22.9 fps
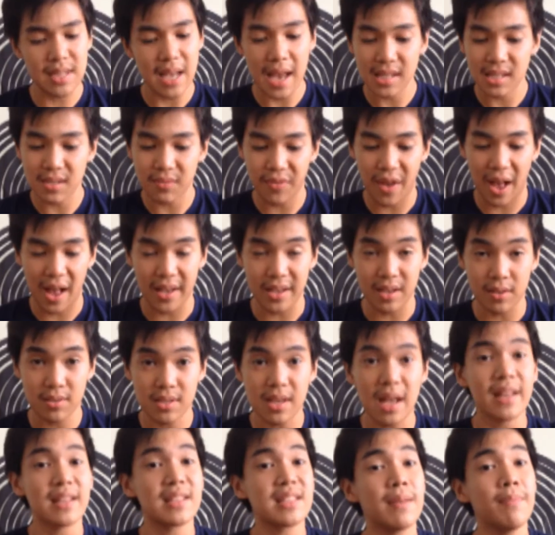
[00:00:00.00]
test values
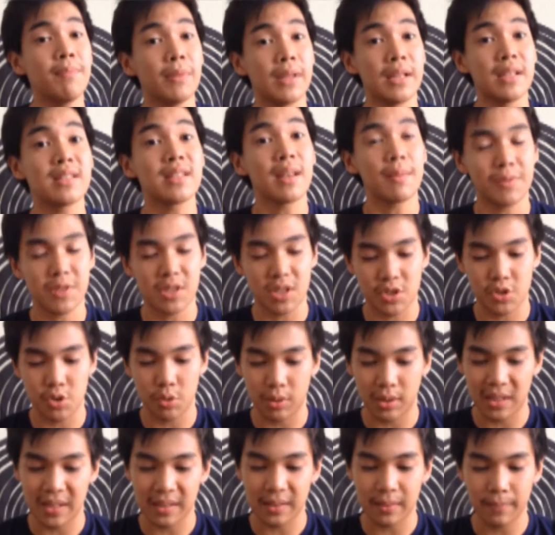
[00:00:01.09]
and simply substitute
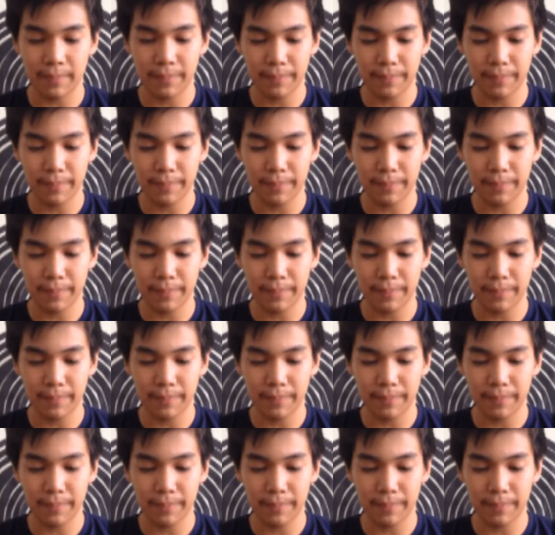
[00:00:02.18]
it.